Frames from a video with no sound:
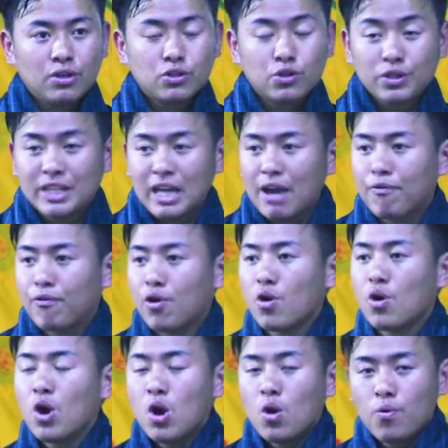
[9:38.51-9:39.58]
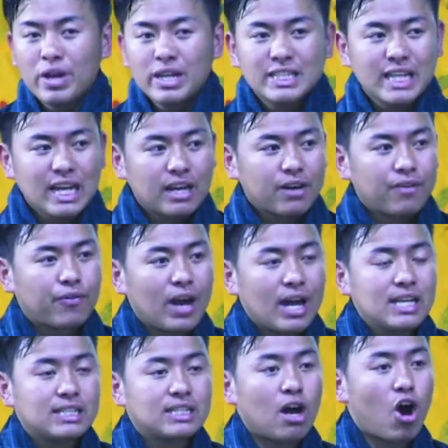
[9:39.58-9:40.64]
So therefore, we
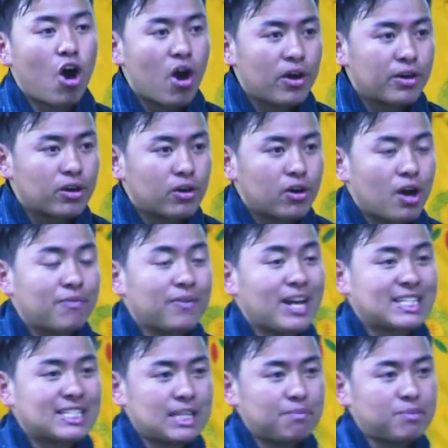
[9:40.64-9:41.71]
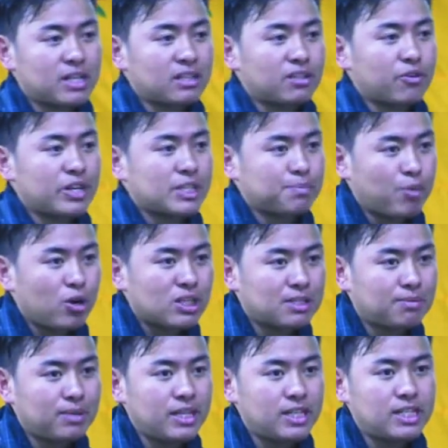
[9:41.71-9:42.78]
sacrifice the honor of accepting the
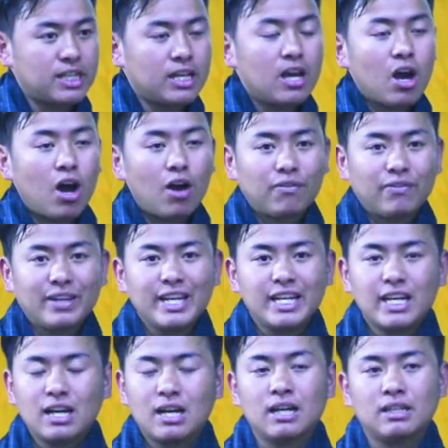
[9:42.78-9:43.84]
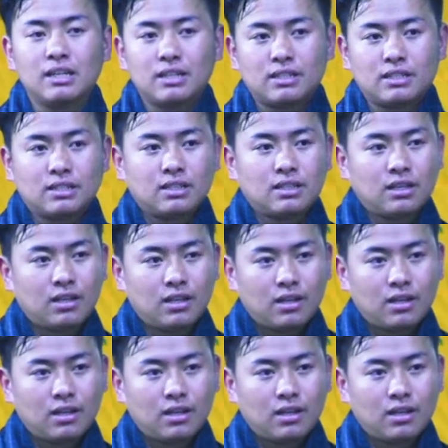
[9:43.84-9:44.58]
responsibility of leading others.